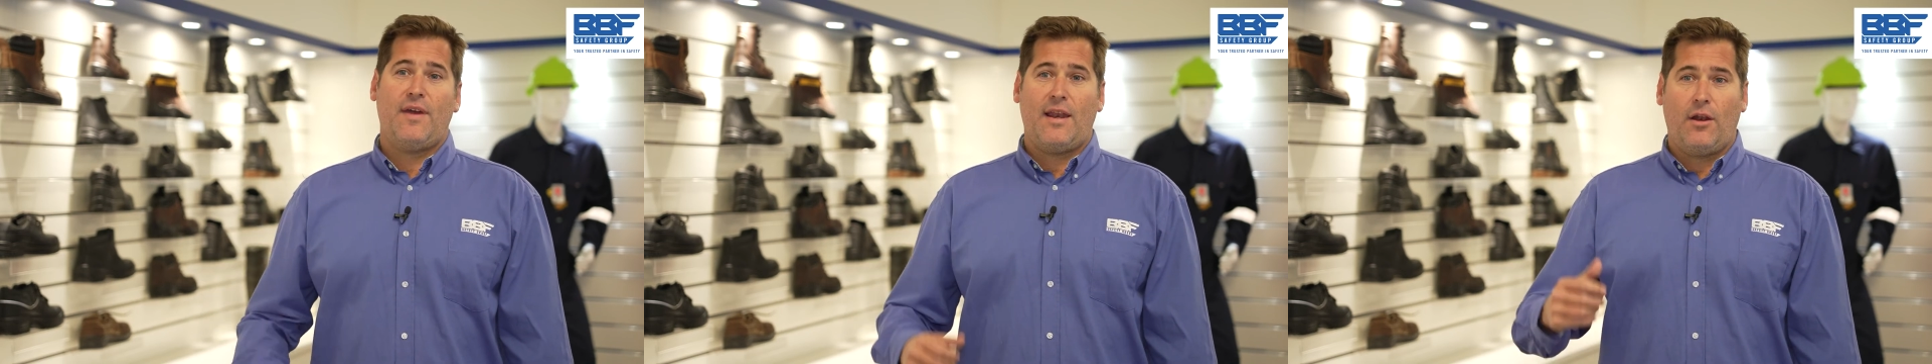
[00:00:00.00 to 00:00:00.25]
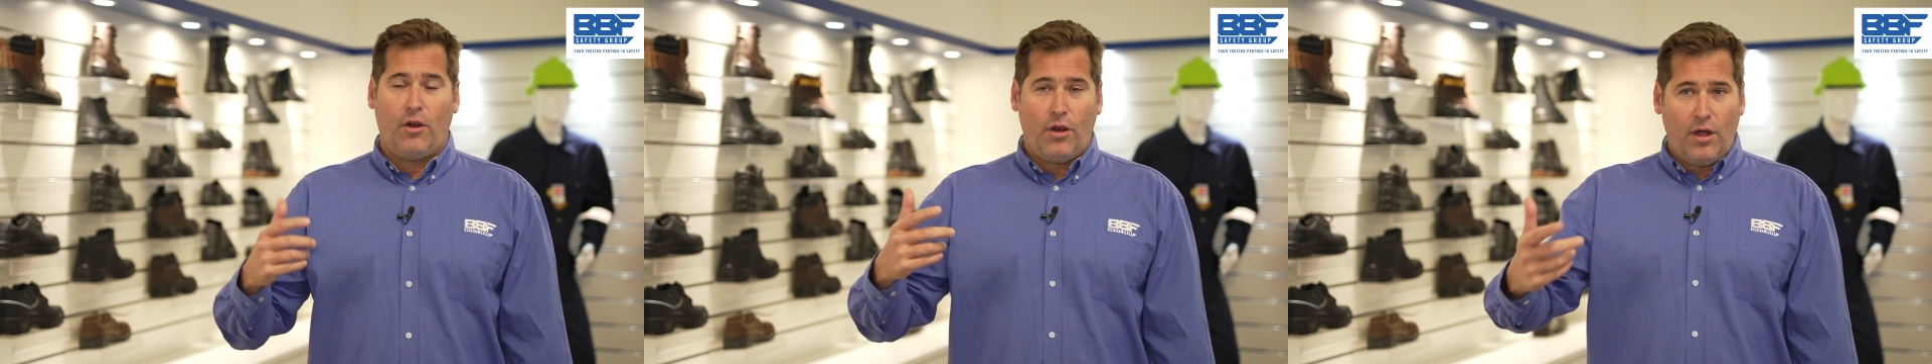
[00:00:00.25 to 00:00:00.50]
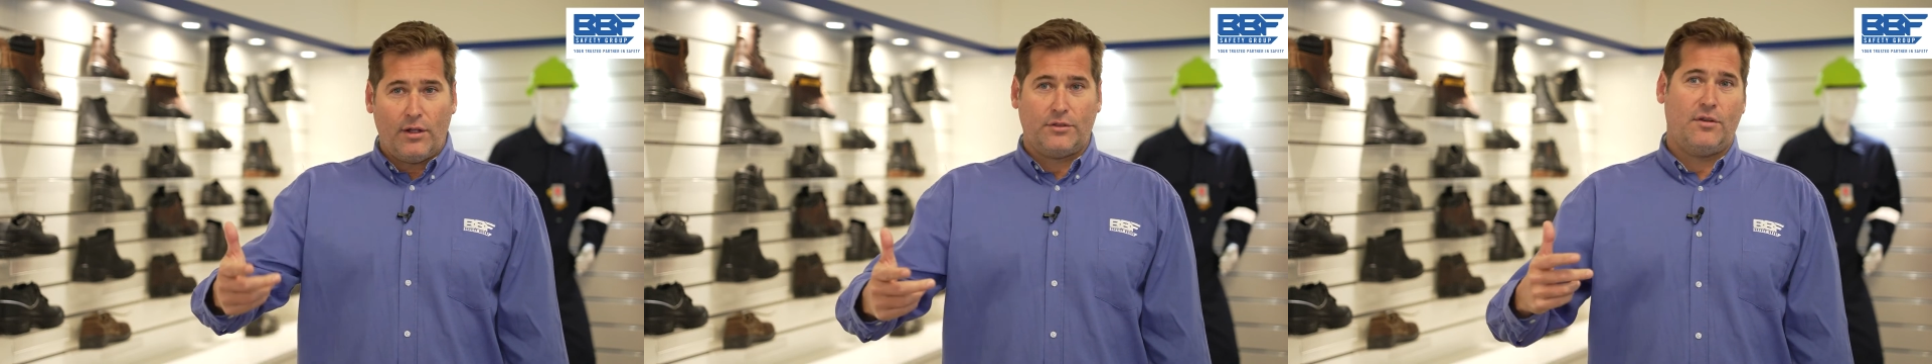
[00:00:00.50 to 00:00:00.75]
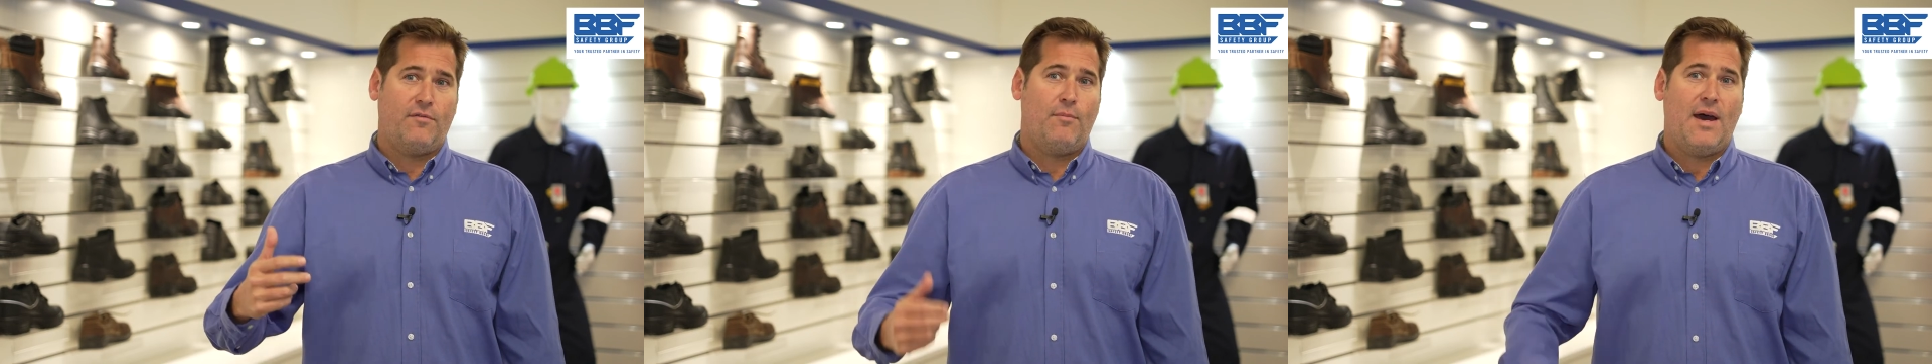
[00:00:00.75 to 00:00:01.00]
and a
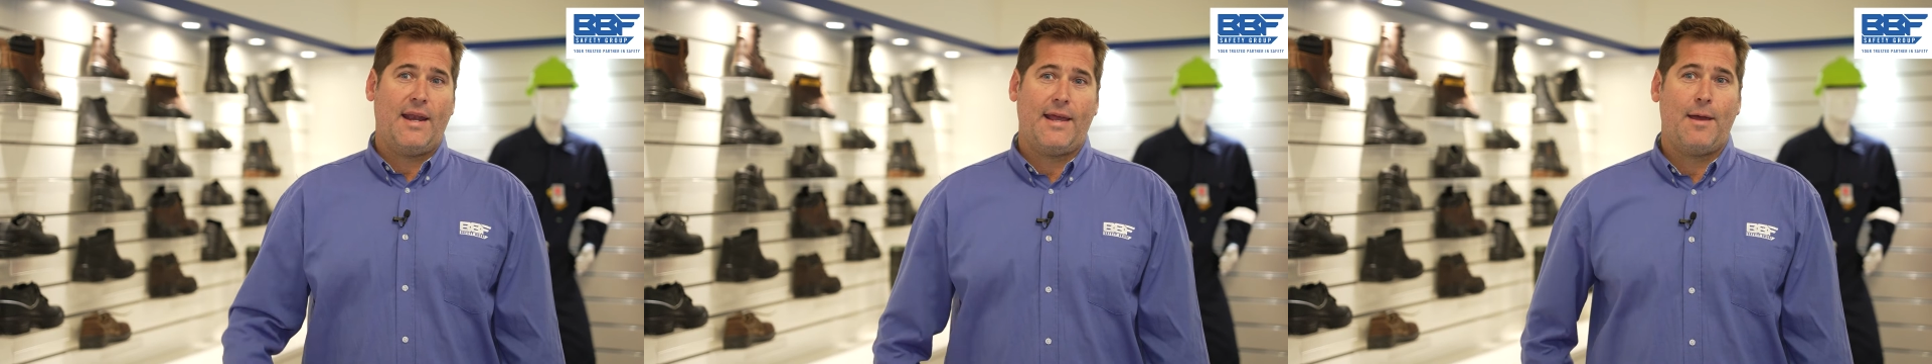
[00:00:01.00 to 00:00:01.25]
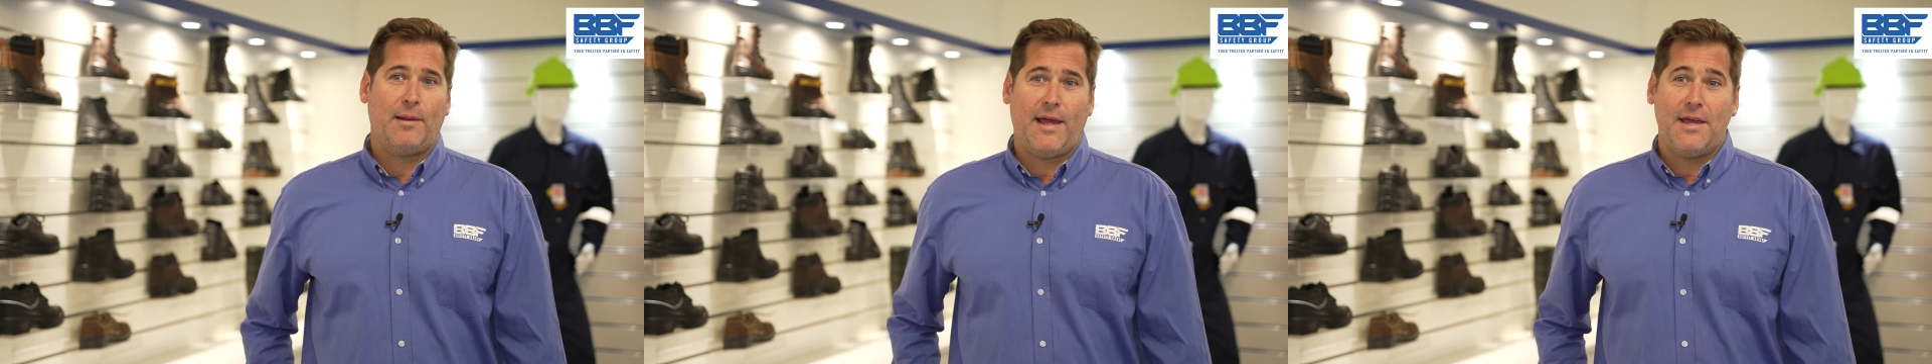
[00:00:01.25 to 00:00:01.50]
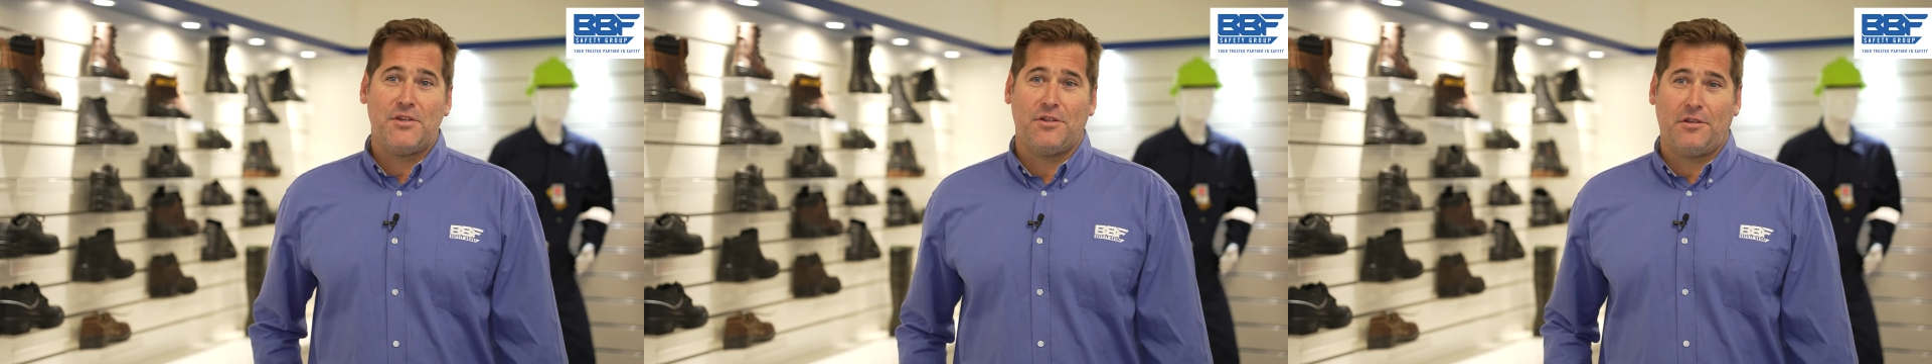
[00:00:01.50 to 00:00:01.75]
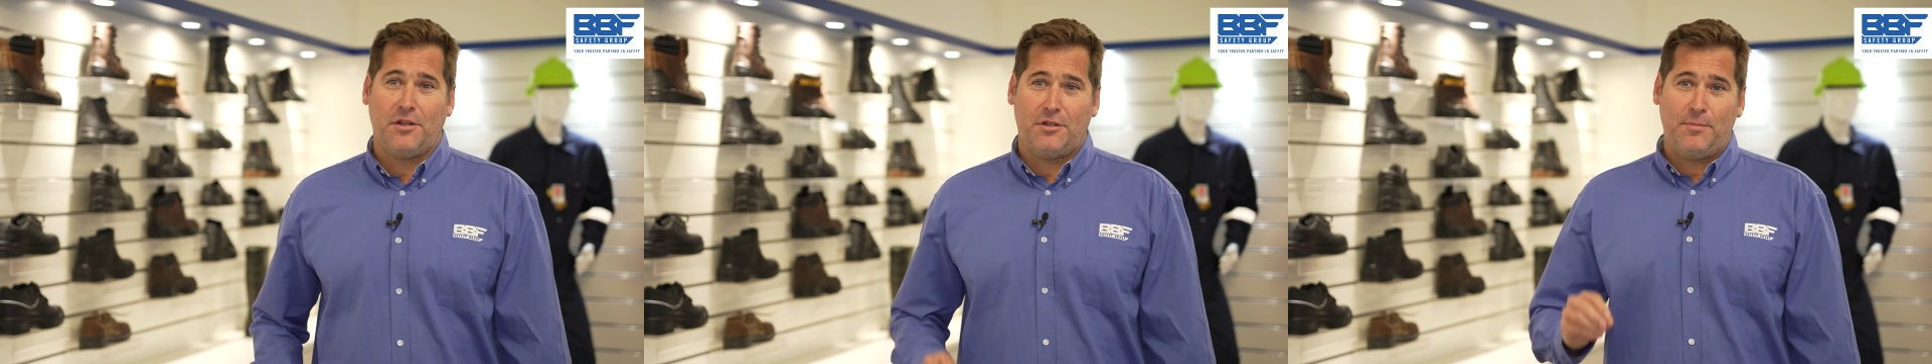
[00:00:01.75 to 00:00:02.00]
lot of mining
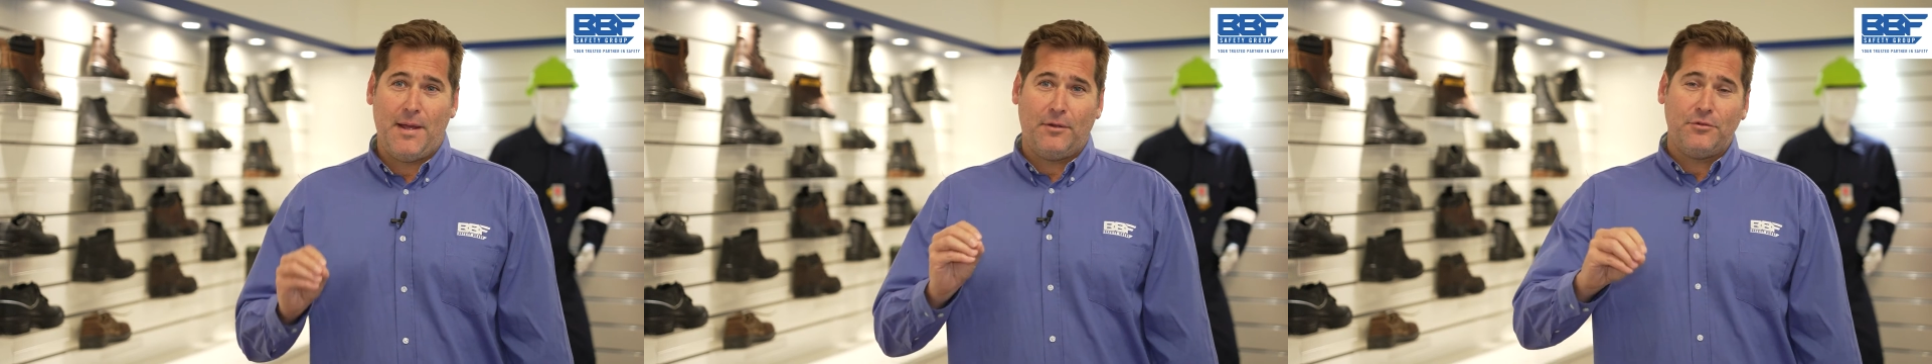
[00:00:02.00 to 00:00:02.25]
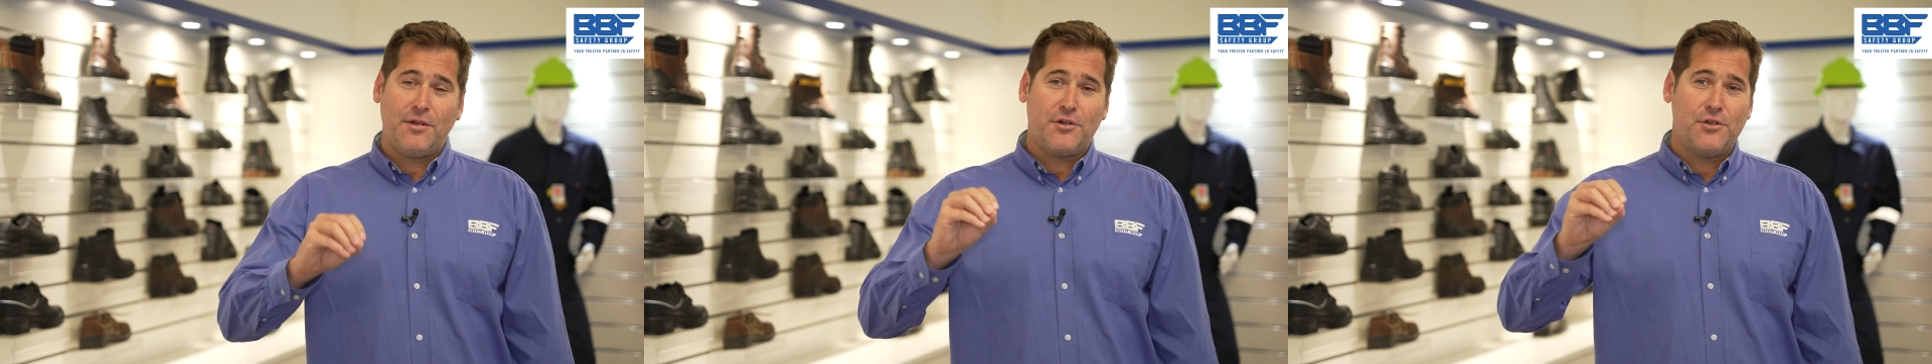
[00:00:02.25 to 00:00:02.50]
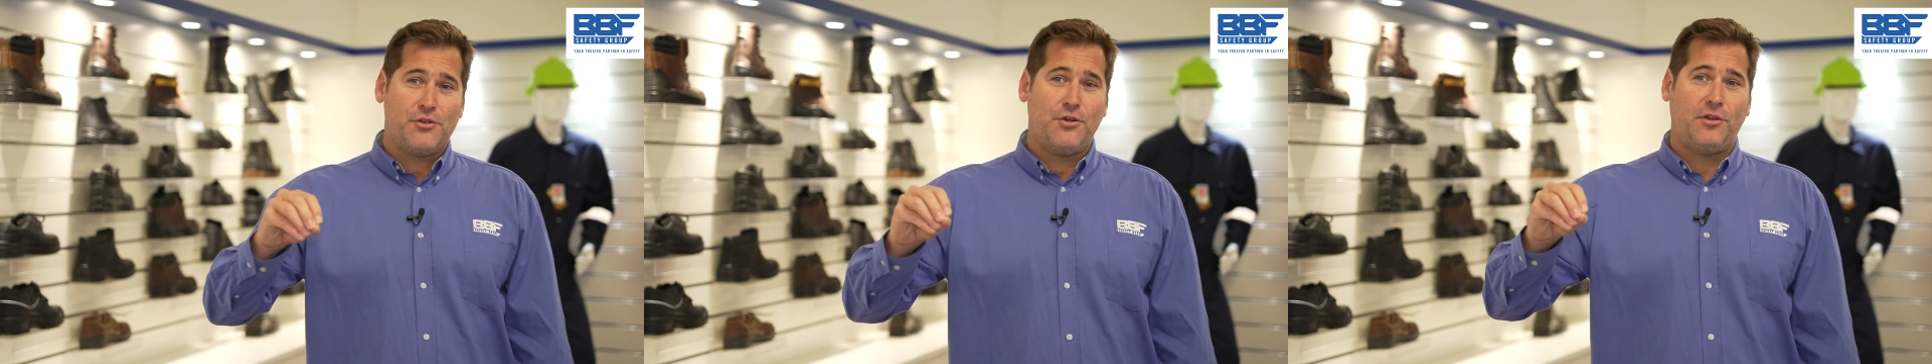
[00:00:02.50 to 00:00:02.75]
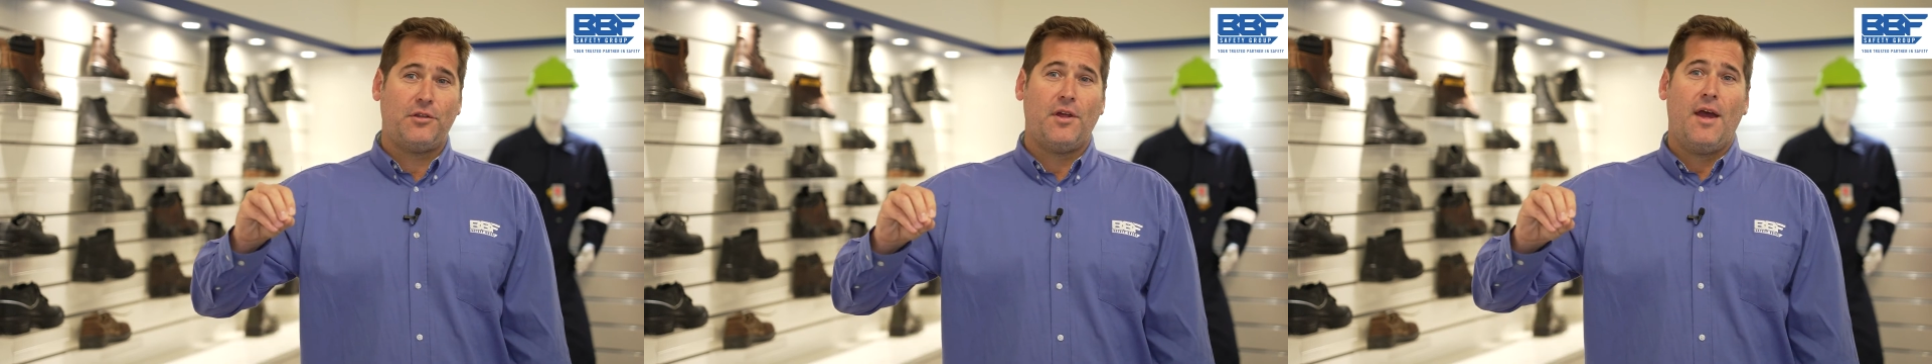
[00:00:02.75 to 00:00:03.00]
applications. So to be able to introduce